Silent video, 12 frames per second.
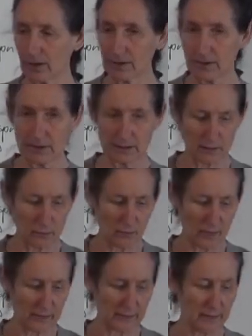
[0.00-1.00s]
only need
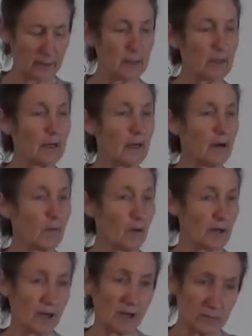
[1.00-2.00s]
one. And
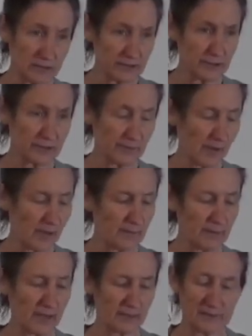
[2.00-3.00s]
what I would do to my
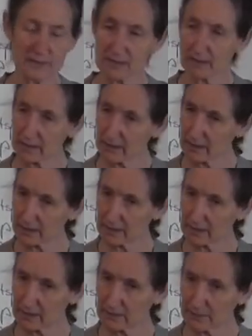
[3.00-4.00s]
babies, I'd get a
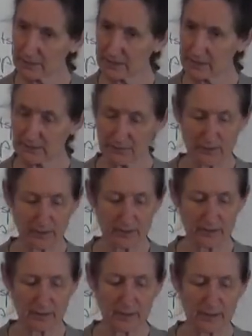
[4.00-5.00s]
little piece of
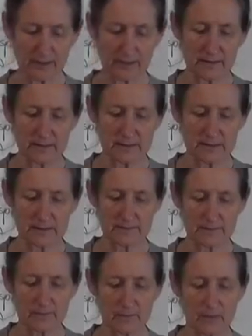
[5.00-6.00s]
cloth like this,
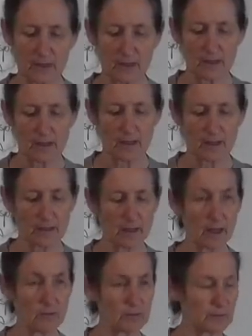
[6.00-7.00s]
and
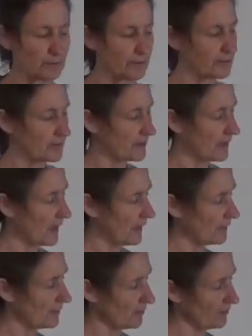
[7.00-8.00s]
I would put the
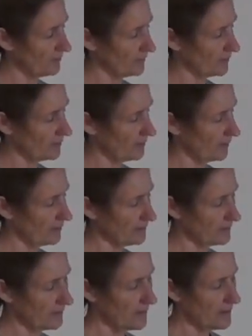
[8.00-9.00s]
garlic on the
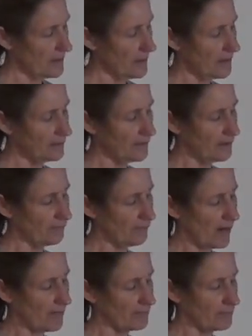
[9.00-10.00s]
cloth and then
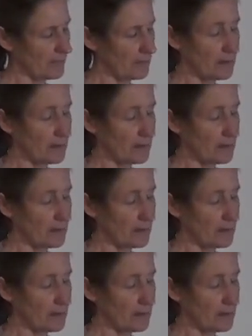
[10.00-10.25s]
wrap